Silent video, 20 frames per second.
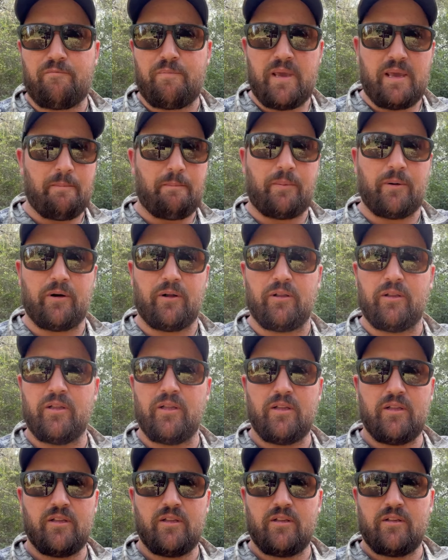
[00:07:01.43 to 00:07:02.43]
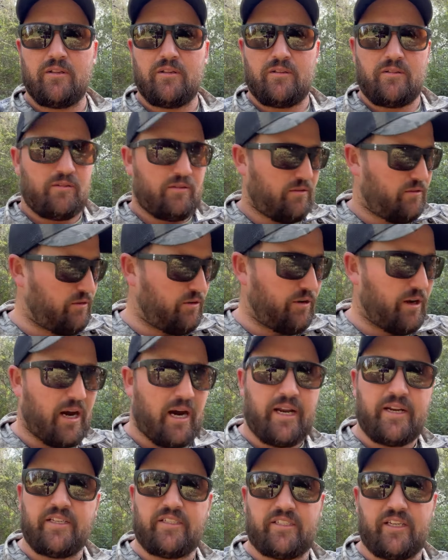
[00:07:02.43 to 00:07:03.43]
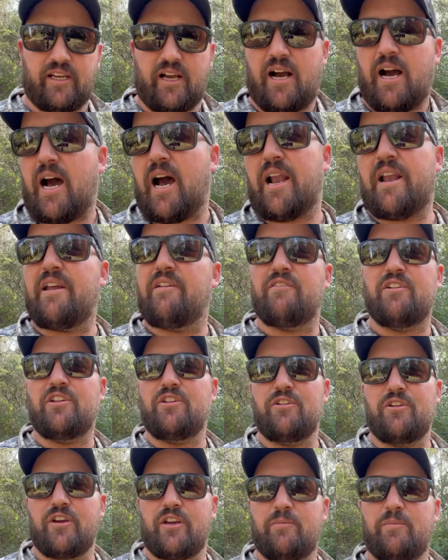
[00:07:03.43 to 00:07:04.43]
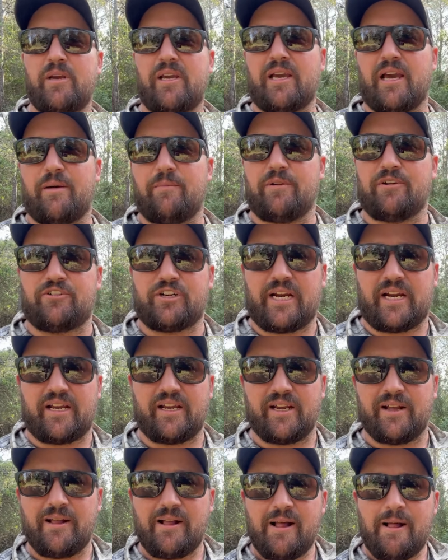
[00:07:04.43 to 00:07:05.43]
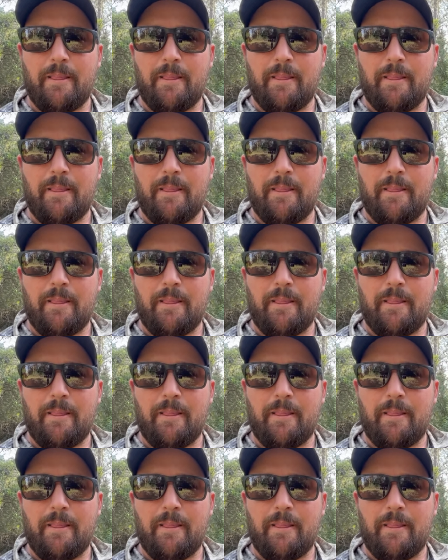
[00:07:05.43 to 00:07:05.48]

people throughout his thing. I never knew he became a tracker.